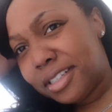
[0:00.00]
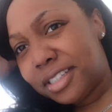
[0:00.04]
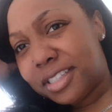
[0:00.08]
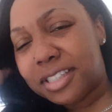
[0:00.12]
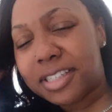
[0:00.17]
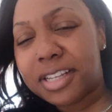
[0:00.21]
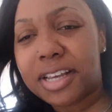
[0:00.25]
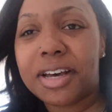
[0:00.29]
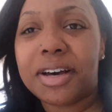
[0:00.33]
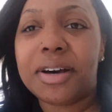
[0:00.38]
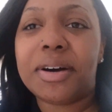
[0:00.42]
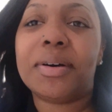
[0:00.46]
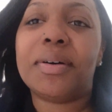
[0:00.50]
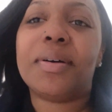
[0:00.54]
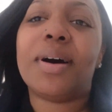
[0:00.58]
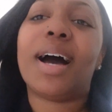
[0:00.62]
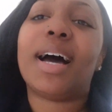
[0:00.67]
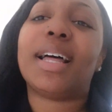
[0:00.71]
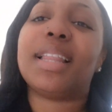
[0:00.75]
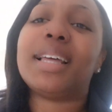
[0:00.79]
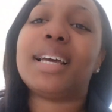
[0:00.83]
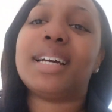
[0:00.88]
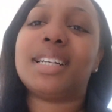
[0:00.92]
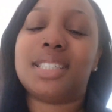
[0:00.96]
so
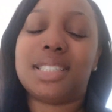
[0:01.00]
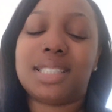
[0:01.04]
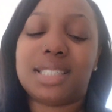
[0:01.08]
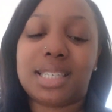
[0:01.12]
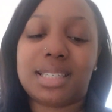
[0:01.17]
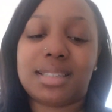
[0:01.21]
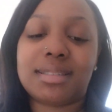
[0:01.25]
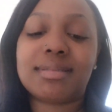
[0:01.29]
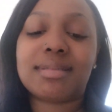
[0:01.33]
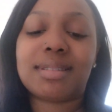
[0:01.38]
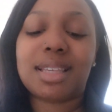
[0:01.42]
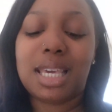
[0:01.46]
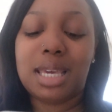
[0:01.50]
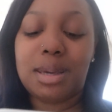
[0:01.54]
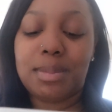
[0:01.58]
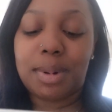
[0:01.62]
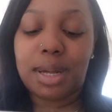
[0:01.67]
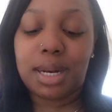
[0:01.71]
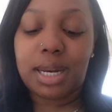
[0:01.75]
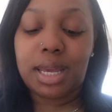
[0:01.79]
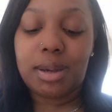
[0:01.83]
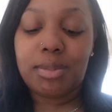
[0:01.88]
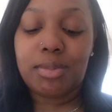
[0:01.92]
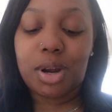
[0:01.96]
I think I just keep
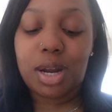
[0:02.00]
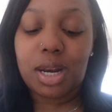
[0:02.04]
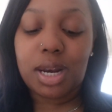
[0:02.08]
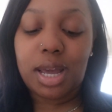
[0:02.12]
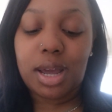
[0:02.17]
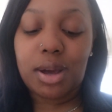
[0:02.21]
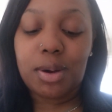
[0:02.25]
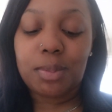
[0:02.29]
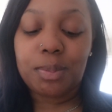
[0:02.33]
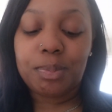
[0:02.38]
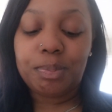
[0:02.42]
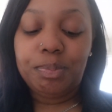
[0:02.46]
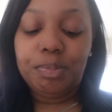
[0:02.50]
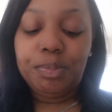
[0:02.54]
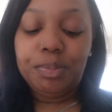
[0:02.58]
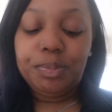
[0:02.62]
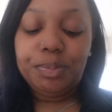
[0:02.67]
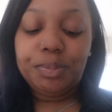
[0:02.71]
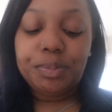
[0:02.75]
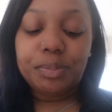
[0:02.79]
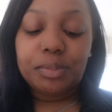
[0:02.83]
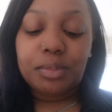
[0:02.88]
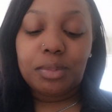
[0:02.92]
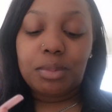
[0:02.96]
my name right now.
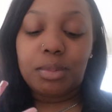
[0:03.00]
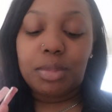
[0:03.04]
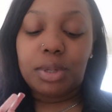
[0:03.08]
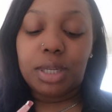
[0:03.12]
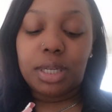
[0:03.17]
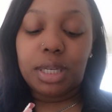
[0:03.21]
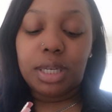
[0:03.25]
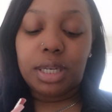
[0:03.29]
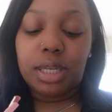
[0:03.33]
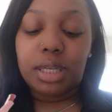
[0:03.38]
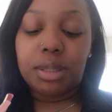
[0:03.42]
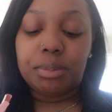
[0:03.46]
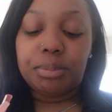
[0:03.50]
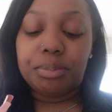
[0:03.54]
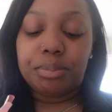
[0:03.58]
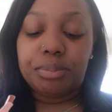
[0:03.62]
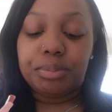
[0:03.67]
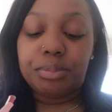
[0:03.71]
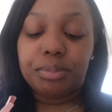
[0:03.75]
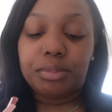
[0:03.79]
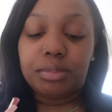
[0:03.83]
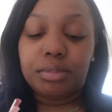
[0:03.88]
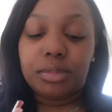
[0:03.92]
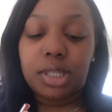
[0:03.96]
But
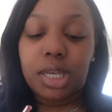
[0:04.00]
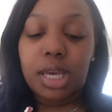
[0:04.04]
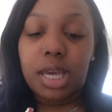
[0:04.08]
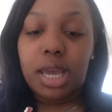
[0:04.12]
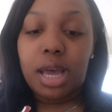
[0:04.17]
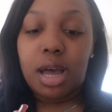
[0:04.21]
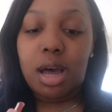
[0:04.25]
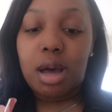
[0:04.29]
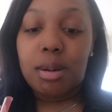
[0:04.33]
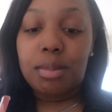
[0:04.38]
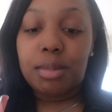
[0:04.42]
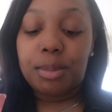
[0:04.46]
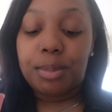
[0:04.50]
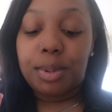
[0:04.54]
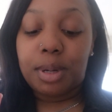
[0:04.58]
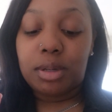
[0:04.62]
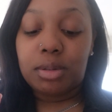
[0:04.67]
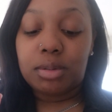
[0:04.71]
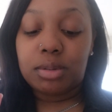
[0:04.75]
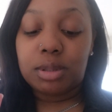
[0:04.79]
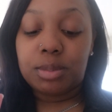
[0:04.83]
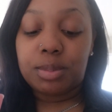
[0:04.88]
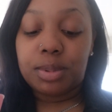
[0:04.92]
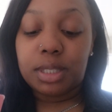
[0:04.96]
yeah, y'all, I'm gonna
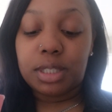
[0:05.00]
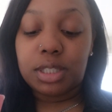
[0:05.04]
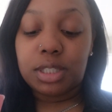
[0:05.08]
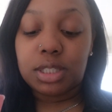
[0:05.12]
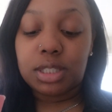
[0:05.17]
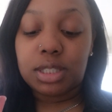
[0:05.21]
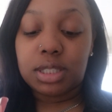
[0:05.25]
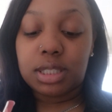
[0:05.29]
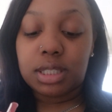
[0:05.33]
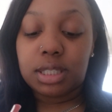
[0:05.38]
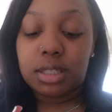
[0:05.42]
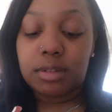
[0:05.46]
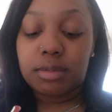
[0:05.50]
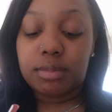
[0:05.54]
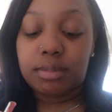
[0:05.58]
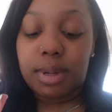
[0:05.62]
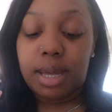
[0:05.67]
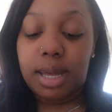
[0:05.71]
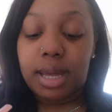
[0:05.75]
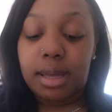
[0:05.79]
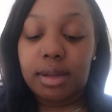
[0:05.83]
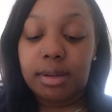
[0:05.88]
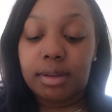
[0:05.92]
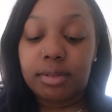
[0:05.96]
post pictures of
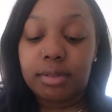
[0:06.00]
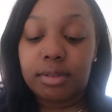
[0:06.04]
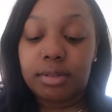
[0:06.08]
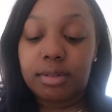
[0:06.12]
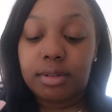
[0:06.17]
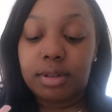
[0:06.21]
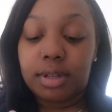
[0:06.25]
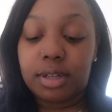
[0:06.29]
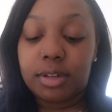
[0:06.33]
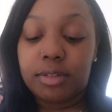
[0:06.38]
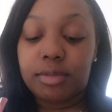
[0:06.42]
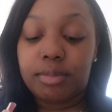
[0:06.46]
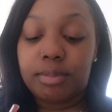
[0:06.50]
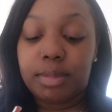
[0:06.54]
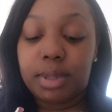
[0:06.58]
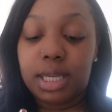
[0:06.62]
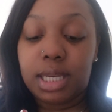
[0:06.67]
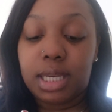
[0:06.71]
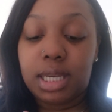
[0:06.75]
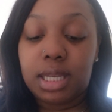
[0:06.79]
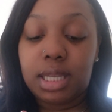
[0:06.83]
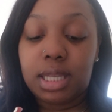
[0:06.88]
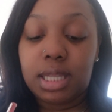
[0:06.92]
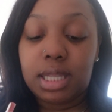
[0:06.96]
my of
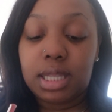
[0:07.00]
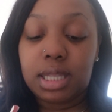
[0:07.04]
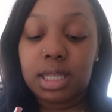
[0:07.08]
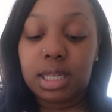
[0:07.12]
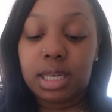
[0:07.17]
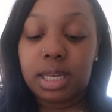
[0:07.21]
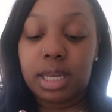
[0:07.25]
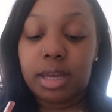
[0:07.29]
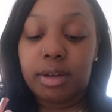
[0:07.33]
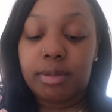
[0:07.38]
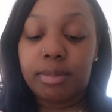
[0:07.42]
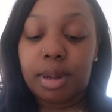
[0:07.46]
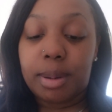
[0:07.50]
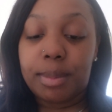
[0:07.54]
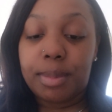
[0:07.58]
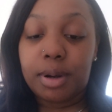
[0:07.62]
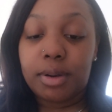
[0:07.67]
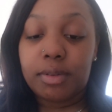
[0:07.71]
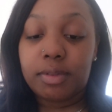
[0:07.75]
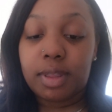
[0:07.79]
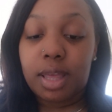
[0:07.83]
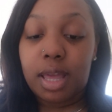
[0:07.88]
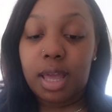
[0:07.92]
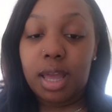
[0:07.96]
me the day of my
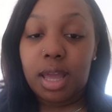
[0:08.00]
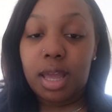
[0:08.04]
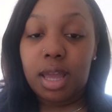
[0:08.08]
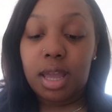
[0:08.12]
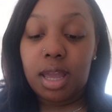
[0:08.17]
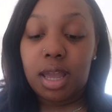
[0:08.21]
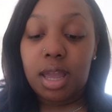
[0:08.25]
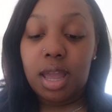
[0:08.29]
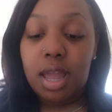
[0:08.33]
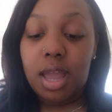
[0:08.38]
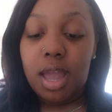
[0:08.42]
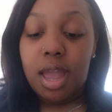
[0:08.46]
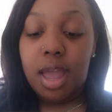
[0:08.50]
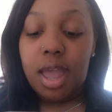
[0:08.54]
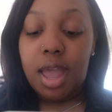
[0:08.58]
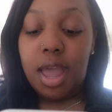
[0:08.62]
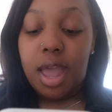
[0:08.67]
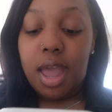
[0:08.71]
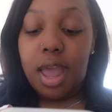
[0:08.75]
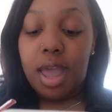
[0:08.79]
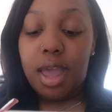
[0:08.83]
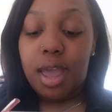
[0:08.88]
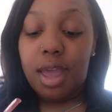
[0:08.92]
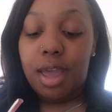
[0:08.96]
birthday
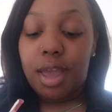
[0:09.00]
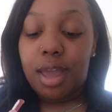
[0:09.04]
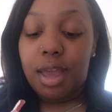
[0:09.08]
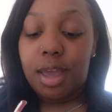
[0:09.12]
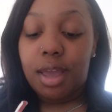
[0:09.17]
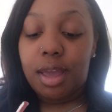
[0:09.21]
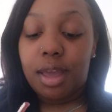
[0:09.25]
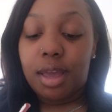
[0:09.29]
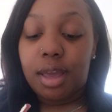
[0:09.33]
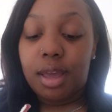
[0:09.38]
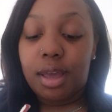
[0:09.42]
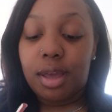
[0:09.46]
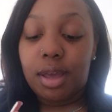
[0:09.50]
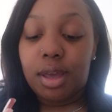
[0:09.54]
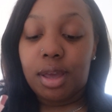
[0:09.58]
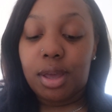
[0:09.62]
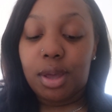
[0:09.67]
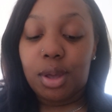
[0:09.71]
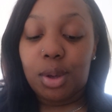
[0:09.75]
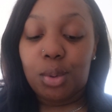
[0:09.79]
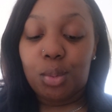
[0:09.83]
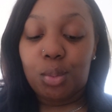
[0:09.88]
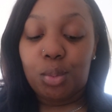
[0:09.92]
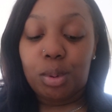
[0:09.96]

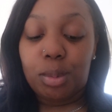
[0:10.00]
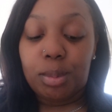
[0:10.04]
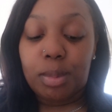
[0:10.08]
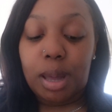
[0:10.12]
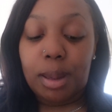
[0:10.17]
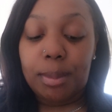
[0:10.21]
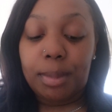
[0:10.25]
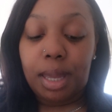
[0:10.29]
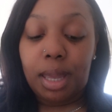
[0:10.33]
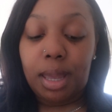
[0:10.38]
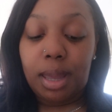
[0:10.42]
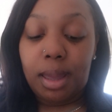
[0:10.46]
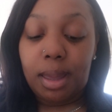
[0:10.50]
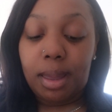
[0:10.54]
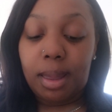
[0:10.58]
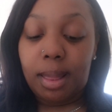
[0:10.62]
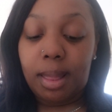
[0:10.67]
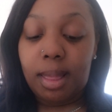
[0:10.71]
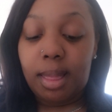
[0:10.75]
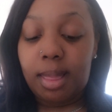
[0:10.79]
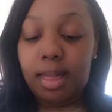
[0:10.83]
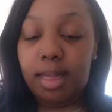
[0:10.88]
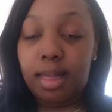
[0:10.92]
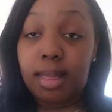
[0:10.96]
and with my
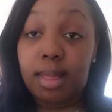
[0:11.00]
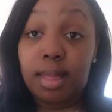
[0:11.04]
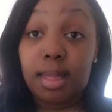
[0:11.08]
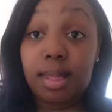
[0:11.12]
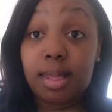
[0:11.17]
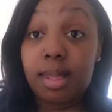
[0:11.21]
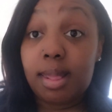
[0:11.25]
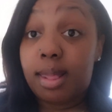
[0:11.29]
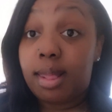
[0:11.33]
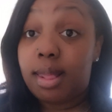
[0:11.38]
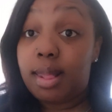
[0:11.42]
man.